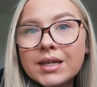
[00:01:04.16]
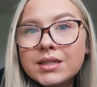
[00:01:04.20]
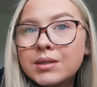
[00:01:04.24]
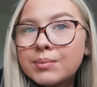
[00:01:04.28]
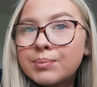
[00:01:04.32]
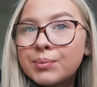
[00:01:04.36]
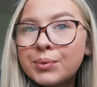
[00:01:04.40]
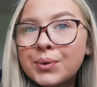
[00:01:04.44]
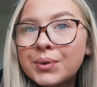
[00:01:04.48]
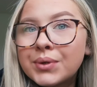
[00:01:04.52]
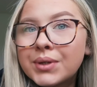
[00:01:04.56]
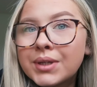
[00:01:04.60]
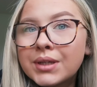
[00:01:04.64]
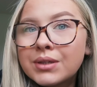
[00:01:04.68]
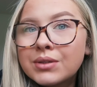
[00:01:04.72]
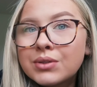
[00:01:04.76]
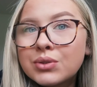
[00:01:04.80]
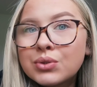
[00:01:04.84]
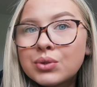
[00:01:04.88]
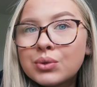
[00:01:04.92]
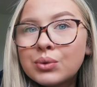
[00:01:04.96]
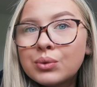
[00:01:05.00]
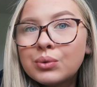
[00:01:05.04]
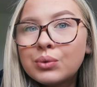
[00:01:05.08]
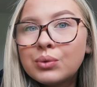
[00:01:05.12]
is a boarding
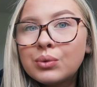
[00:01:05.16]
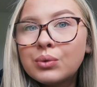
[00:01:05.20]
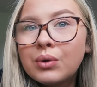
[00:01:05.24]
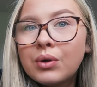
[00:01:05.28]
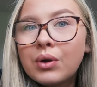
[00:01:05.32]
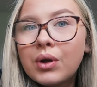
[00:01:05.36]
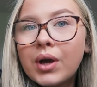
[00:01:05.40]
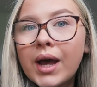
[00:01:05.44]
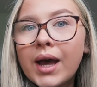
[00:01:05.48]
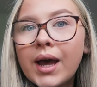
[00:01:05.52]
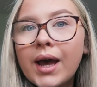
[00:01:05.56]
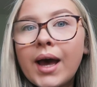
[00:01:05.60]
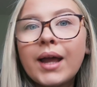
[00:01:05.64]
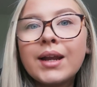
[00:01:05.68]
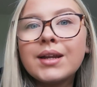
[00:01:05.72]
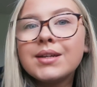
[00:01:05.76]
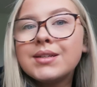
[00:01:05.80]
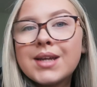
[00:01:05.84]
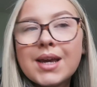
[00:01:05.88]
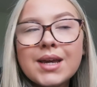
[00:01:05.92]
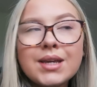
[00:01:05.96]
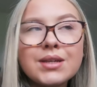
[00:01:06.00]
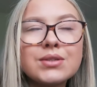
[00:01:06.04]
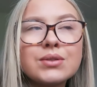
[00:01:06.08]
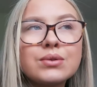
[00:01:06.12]
school and a
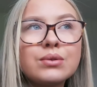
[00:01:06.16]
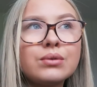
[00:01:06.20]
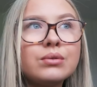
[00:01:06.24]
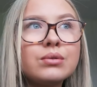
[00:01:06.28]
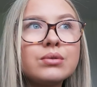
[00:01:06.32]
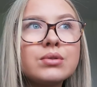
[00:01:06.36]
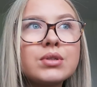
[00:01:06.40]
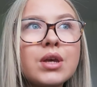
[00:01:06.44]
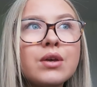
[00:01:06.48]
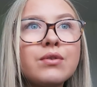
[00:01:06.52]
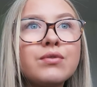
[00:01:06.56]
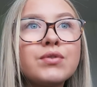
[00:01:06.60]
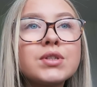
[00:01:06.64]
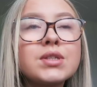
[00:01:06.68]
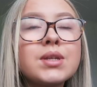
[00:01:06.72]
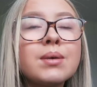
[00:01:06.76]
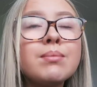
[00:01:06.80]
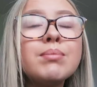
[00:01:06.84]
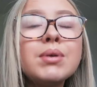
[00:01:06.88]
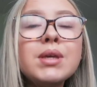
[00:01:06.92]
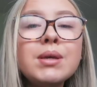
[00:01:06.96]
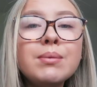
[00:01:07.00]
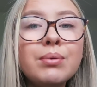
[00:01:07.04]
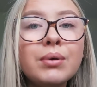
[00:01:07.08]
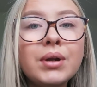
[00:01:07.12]
day school, so for
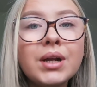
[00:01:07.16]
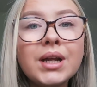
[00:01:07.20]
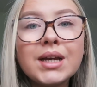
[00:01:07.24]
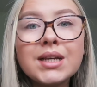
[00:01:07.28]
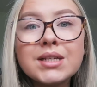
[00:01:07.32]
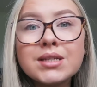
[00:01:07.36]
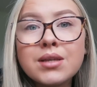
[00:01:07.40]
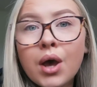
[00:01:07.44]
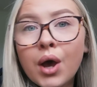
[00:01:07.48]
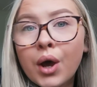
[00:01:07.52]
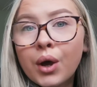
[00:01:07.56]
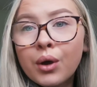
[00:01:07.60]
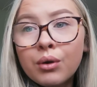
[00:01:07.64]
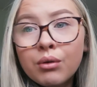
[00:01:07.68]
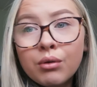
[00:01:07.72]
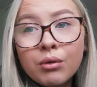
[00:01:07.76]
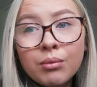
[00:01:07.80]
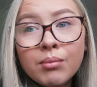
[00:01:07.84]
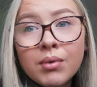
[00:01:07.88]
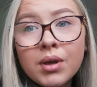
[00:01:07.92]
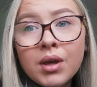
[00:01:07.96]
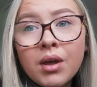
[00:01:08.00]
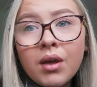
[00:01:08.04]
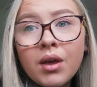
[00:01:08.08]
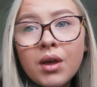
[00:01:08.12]
some people it is
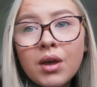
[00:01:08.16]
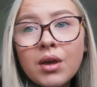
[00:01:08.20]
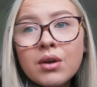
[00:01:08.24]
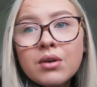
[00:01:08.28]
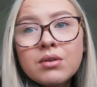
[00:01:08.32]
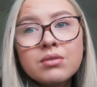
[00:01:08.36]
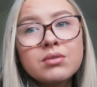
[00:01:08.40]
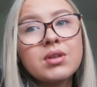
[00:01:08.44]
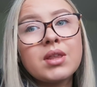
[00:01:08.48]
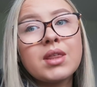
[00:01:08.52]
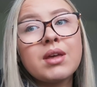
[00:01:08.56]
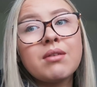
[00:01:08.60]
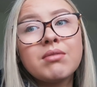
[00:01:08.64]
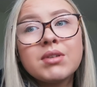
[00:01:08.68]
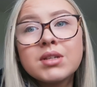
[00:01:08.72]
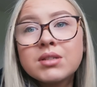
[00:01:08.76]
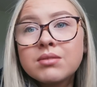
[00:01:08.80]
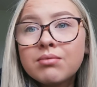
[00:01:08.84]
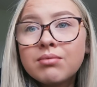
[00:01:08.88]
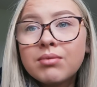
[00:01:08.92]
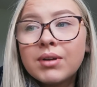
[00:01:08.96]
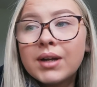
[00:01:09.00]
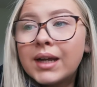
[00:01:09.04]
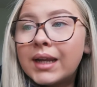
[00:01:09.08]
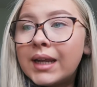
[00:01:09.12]
home, so there is
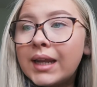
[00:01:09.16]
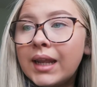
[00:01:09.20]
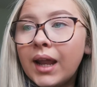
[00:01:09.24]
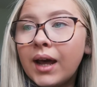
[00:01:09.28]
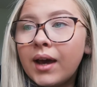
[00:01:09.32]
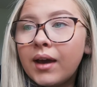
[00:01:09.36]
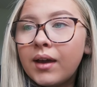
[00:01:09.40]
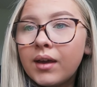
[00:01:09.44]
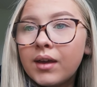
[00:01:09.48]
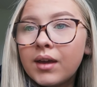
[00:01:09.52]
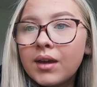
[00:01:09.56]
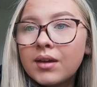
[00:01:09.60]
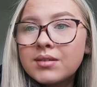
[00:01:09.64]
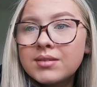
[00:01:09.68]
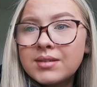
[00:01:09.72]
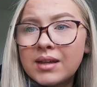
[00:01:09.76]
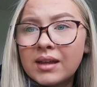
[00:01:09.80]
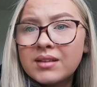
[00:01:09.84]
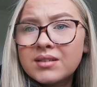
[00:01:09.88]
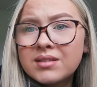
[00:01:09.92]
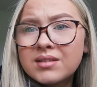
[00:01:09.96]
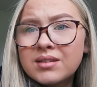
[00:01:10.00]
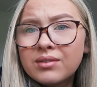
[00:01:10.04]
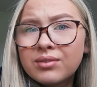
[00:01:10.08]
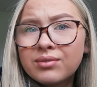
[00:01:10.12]
really like a
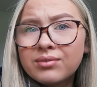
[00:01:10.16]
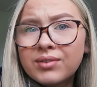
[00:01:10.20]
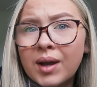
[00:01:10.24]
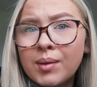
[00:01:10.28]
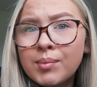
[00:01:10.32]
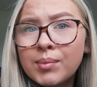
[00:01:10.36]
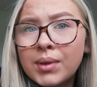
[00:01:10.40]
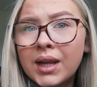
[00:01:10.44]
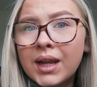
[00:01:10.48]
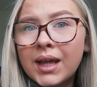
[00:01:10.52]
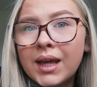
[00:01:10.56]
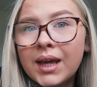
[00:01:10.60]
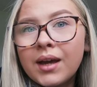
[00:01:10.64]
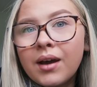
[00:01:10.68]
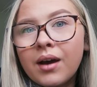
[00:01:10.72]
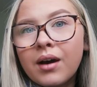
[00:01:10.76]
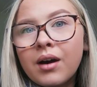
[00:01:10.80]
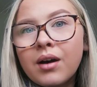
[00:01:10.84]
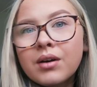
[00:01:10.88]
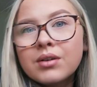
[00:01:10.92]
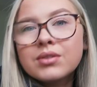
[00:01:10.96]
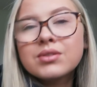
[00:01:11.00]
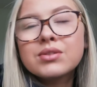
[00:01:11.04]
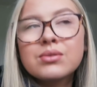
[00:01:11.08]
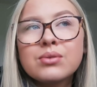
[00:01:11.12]
sense of family at
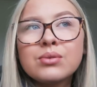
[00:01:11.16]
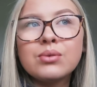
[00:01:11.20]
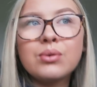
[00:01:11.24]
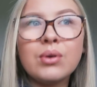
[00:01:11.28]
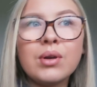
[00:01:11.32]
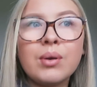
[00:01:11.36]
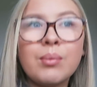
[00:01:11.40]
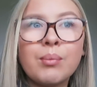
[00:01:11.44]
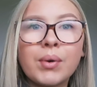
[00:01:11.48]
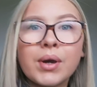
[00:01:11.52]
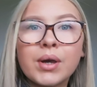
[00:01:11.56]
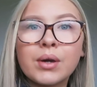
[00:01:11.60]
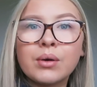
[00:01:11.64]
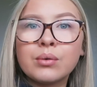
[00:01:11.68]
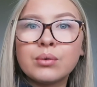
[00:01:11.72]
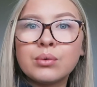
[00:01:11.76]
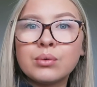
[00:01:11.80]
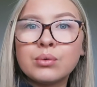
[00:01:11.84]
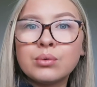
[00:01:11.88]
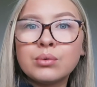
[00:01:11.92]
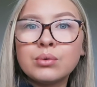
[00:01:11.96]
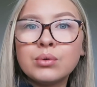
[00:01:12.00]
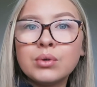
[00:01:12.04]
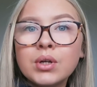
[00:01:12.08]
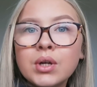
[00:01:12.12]
our school, and we're
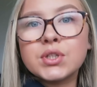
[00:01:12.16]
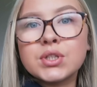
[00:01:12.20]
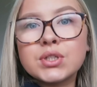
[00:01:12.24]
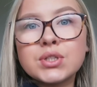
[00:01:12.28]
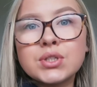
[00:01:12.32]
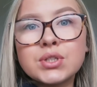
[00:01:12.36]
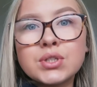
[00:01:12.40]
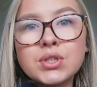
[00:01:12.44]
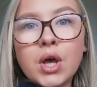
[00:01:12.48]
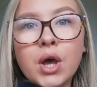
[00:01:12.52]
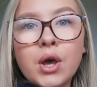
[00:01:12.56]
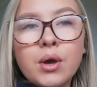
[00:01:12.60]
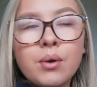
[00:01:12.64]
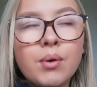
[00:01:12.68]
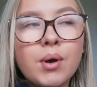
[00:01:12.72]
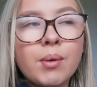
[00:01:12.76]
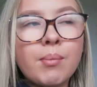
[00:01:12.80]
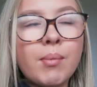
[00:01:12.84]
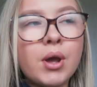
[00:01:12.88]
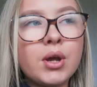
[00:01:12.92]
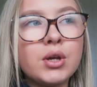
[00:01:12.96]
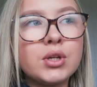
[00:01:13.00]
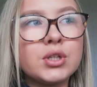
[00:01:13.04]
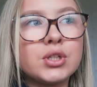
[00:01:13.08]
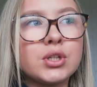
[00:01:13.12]
all just so
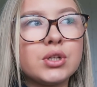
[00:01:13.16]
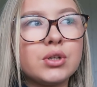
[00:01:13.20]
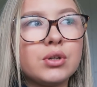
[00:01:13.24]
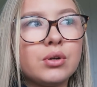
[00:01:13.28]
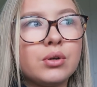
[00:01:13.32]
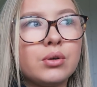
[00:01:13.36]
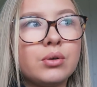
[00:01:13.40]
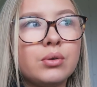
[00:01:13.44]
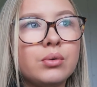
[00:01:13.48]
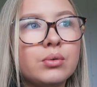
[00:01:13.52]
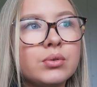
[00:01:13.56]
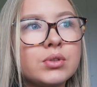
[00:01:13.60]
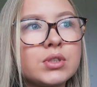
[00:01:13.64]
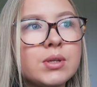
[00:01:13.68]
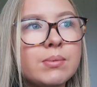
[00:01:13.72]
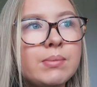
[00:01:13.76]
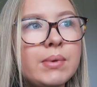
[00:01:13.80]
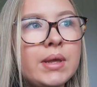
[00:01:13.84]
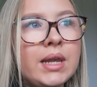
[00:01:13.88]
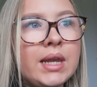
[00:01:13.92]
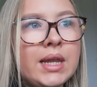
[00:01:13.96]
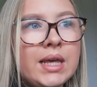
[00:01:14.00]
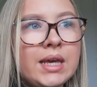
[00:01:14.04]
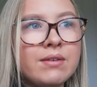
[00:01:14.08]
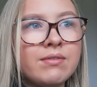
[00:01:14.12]
emotional to
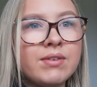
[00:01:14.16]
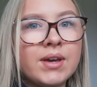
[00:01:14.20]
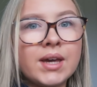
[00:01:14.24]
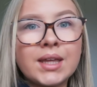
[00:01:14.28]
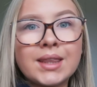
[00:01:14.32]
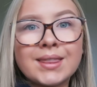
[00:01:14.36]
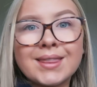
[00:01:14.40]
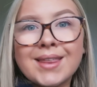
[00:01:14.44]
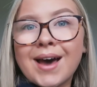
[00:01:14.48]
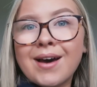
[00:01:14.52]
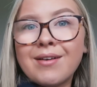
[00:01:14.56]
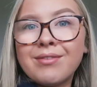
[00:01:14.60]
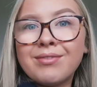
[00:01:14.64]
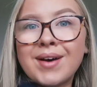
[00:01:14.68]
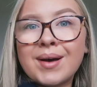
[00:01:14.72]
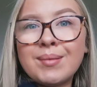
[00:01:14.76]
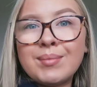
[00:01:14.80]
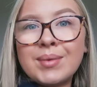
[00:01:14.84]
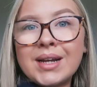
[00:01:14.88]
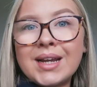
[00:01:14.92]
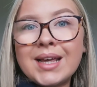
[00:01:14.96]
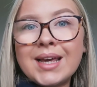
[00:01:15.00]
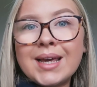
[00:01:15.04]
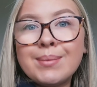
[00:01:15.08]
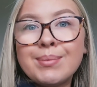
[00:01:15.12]
be leaving that
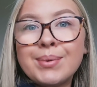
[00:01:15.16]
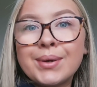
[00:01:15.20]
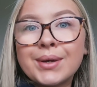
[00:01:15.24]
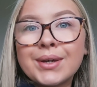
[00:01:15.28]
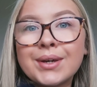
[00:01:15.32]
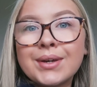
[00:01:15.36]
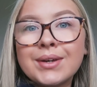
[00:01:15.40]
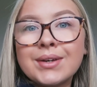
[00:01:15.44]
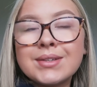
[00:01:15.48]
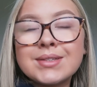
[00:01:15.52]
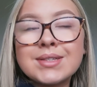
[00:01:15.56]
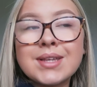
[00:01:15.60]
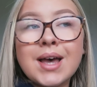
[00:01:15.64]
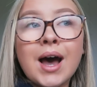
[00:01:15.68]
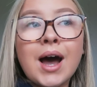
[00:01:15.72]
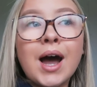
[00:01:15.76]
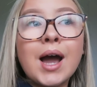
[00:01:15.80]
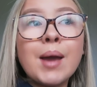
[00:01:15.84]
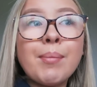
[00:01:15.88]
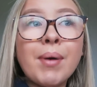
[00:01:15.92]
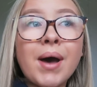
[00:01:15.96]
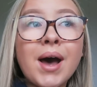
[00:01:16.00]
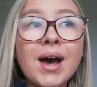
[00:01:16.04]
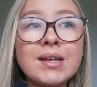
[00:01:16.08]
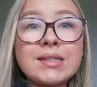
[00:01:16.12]
family, because
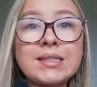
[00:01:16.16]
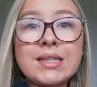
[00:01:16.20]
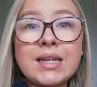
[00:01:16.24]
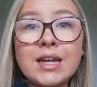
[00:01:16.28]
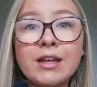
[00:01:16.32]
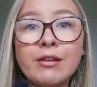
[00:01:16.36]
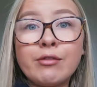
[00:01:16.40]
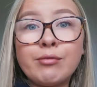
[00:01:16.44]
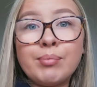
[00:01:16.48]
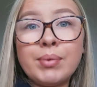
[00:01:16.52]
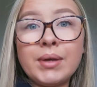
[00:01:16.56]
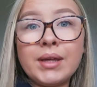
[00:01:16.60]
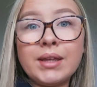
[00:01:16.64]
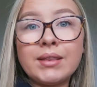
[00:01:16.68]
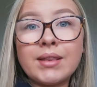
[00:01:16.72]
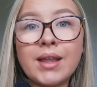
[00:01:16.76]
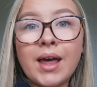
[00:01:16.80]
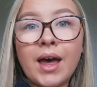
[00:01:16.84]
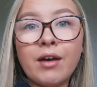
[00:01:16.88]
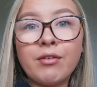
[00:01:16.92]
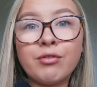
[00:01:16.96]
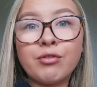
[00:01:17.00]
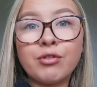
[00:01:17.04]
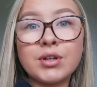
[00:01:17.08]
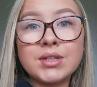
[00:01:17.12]
I personally have been
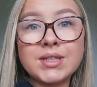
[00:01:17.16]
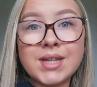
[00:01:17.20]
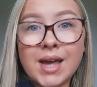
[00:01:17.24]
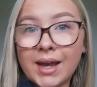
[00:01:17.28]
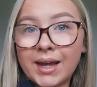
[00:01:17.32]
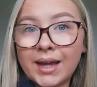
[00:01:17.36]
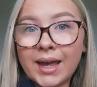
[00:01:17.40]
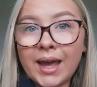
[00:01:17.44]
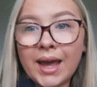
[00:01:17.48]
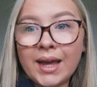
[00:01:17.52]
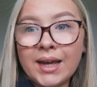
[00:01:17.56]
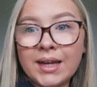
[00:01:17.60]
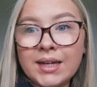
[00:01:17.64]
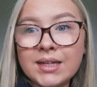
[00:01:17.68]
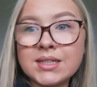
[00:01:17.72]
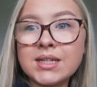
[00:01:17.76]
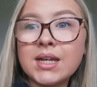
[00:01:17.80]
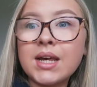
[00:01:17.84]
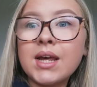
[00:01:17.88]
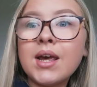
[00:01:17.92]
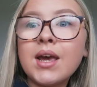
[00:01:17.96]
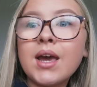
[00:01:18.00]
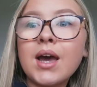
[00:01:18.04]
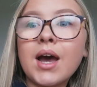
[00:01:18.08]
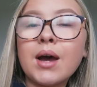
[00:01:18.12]
there for a decade.
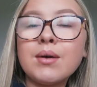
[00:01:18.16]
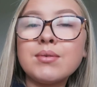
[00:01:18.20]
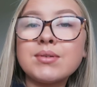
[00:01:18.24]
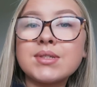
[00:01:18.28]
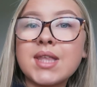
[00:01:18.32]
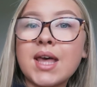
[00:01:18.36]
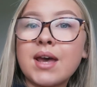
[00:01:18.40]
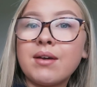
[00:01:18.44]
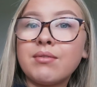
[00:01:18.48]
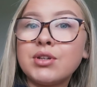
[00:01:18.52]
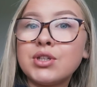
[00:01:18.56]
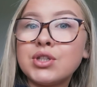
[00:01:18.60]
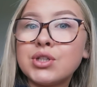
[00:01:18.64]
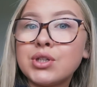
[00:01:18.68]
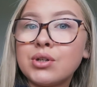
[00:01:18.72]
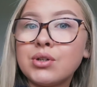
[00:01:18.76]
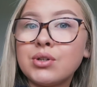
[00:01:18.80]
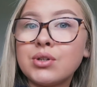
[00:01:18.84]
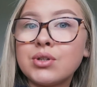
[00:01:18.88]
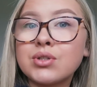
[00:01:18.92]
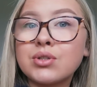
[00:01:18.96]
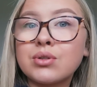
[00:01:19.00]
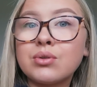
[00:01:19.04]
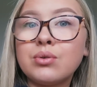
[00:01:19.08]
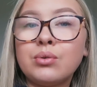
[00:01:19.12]
I was there in
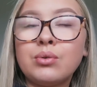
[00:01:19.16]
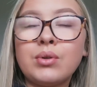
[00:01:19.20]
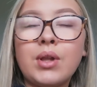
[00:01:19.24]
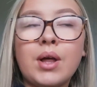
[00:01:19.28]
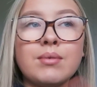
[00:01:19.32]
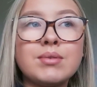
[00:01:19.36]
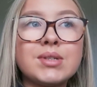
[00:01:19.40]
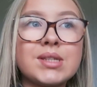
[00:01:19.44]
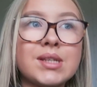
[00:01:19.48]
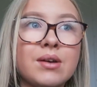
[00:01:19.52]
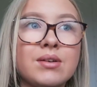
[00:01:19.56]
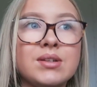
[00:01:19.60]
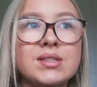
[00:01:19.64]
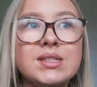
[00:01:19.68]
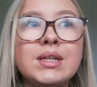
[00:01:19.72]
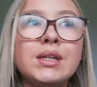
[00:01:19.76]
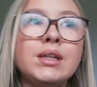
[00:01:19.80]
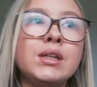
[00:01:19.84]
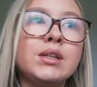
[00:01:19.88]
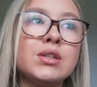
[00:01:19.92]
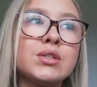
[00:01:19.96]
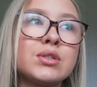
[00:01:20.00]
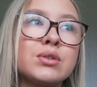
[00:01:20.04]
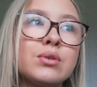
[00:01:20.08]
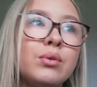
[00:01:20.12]
junior school, I was there in
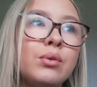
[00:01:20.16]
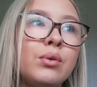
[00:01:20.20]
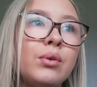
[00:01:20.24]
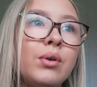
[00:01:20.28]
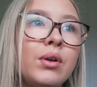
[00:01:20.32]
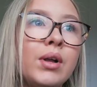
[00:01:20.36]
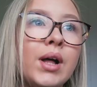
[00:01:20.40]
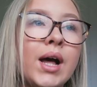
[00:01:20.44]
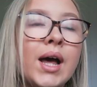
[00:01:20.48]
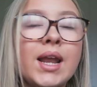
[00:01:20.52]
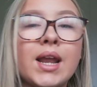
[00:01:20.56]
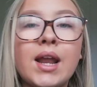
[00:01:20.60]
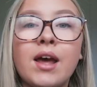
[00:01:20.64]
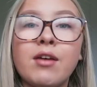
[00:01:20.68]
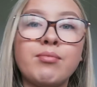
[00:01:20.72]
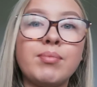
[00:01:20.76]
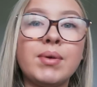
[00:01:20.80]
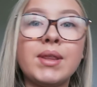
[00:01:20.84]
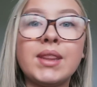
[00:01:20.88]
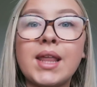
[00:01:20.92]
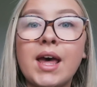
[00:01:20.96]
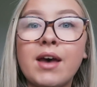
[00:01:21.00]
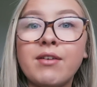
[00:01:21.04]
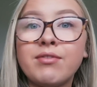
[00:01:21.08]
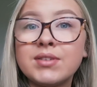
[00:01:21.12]
senior school, and I've
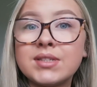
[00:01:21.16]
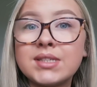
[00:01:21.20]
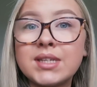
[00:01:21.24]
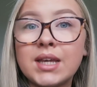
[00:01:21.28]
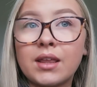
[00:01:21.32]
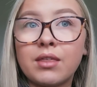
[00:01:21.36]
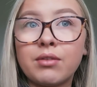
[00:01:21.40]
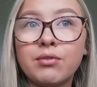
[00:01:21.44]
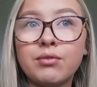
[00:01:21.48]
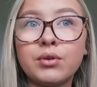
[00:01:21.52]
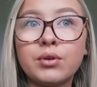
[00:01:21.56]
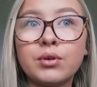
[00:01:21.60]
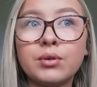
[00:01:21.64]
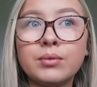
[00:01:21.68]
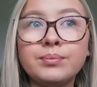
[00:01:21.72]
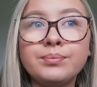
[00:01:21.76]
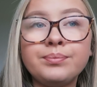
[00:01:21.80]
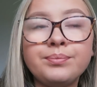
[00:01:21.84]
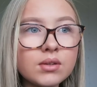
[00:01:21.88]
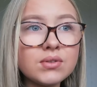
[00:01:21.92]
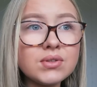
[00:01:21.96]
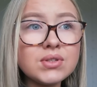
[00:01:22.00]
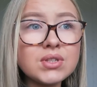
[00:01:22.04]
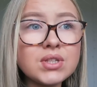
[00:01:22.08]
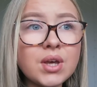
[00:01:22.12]
been there for sixth form,
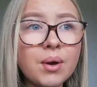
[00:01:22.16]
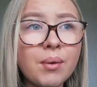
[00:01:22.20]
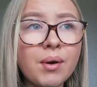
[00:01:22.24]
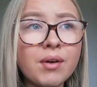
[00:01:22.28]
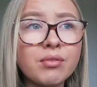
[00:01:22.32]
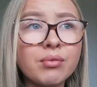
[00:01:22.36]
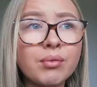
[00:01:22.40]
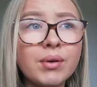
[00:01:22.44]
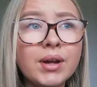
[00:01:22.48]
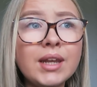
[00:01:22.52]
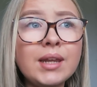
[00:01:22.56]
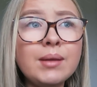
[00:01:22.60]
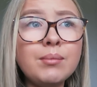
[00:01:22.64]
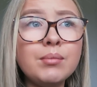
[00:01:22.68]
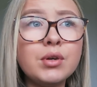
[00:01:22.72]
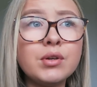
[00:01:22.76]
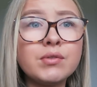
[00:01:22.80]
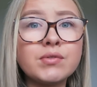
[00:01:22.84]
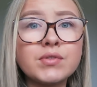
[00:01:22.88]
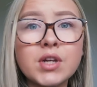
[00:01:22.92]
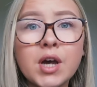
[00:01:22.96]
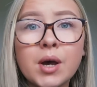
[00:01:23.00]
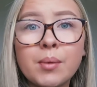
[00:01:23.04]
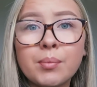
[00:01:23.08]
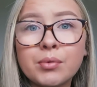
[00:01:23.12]
so I've really
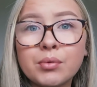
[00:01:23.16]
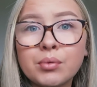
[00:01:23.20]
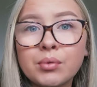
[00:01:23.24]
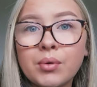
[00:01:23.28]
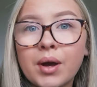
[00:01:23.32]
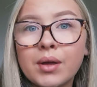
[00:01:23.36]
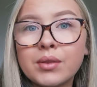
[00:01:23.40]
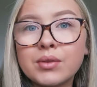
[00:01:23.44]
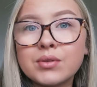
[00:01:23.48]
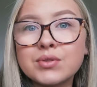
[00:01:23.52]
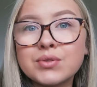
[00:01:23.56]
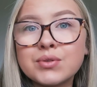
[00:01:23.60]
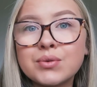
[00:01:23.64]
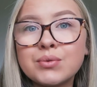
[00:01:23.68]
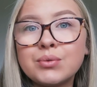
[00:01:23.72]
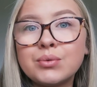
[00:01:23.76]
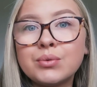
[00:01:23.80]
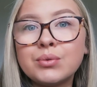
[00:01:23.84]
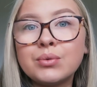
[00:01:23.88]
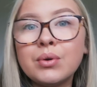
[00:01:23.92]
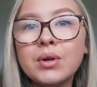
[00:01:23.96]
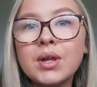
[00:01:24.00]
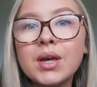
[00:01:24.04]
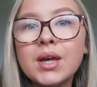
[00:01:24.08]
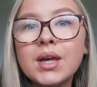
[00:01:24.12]
moved up throughout the
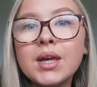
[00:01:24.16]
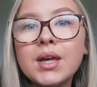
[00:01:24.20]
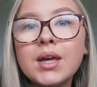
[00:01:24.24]
school.